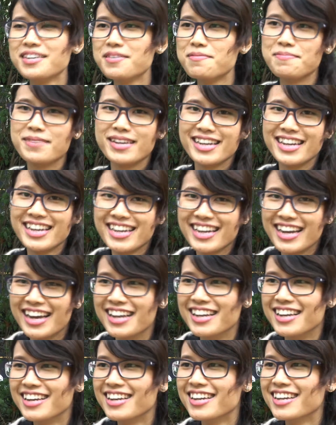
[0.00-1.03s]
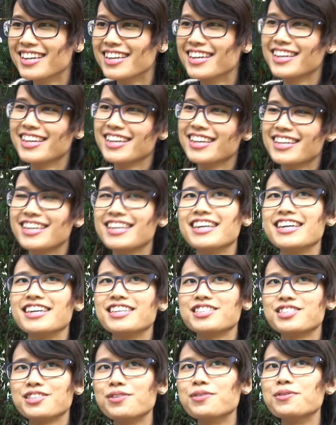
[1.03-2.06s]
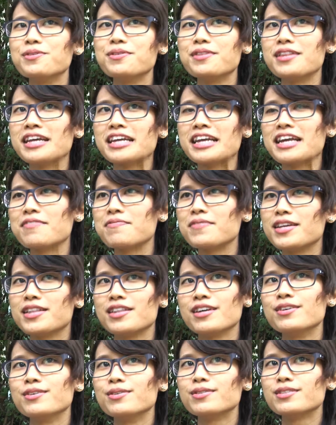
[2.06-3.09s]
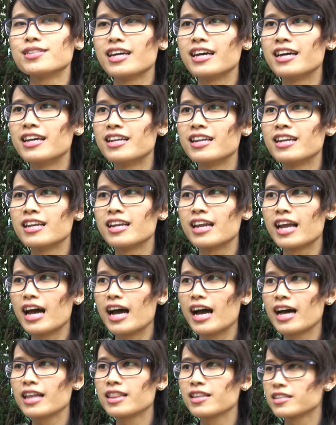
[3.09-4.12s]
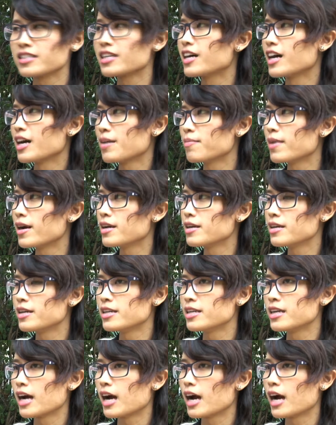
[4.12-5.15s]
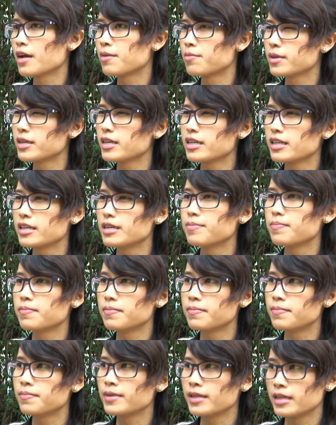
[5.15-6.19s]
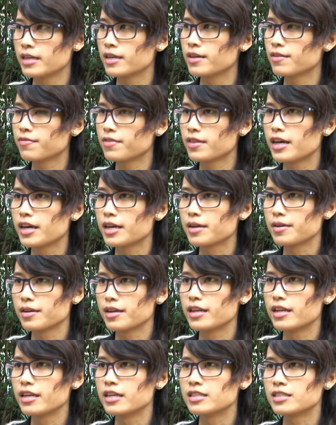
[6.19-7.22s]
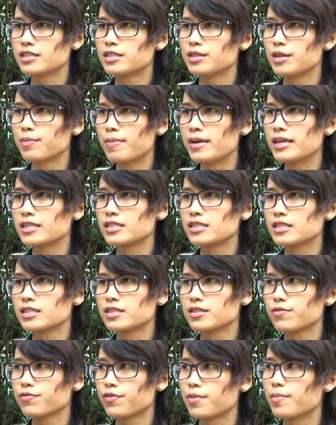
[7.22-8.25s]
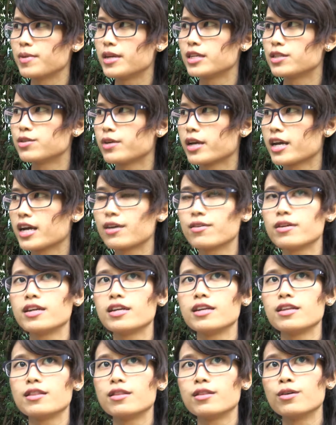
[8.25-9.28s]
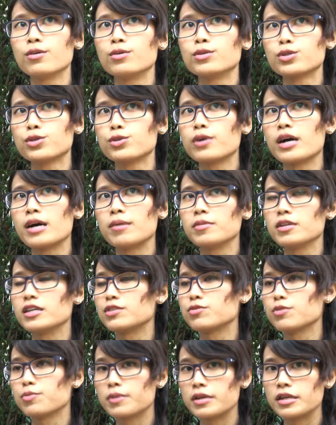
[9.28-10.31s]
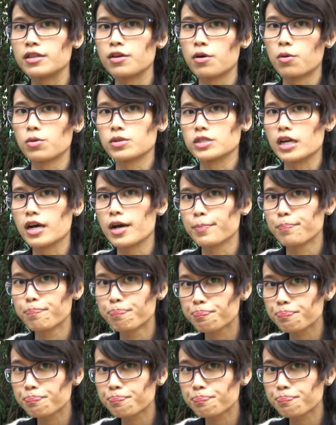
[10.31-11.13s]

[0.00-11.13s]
me, and yeah, so they gave me those. And at the time, I really believed that it's the best for me to carry those two amulets with me the whole time.